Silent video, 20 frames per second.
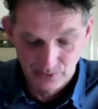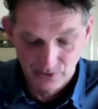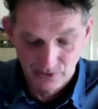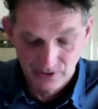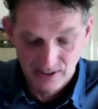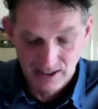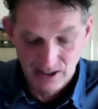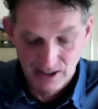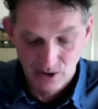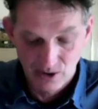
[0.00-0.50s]

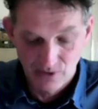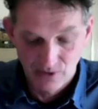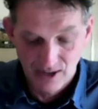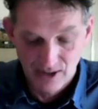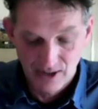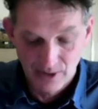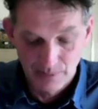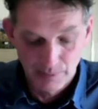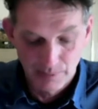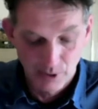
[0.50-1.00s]
selling off
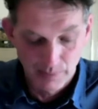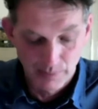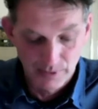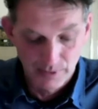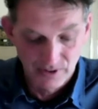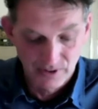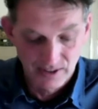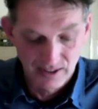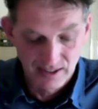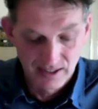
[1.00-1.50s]
other
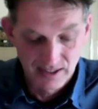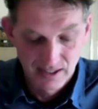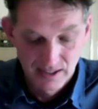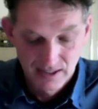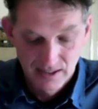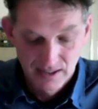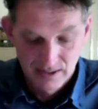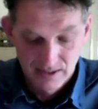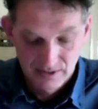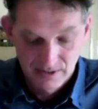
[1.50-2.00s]
property,
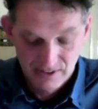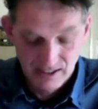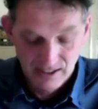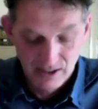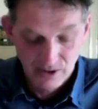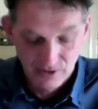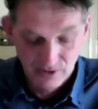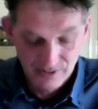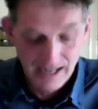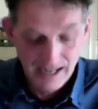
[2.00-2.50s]

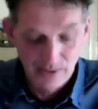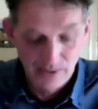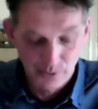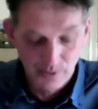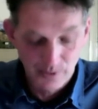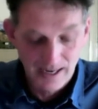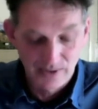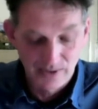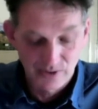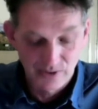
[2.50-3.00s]
selling off
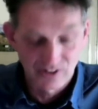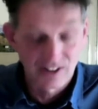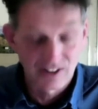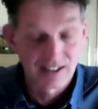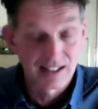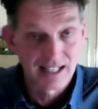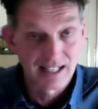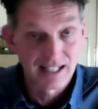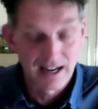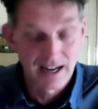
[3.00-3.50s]
council houses
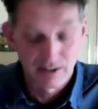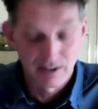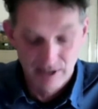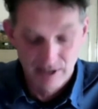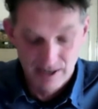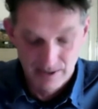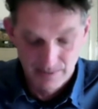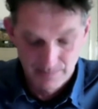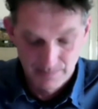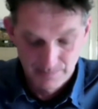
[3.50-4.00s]
in the
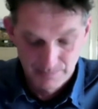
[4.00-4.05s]
area.